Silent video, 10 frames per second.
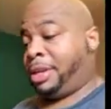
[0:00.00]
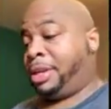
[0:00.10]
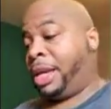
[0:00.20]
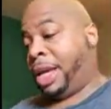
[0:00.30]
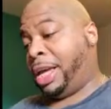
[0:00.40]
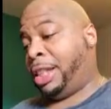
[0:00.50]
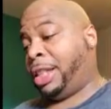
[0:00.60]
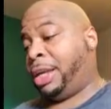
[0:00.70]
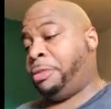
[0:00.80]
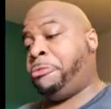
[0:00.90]
And
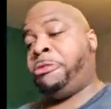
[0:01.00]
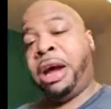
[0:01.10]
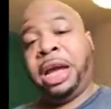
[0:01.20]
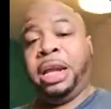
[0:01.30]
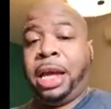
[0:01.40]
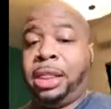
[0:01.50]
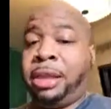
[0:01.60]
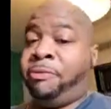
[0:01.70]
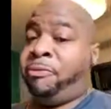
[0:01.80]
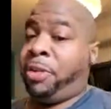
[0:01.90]
then right at the
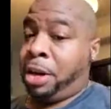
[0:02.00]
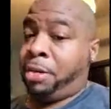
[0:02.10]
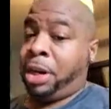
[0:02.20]
very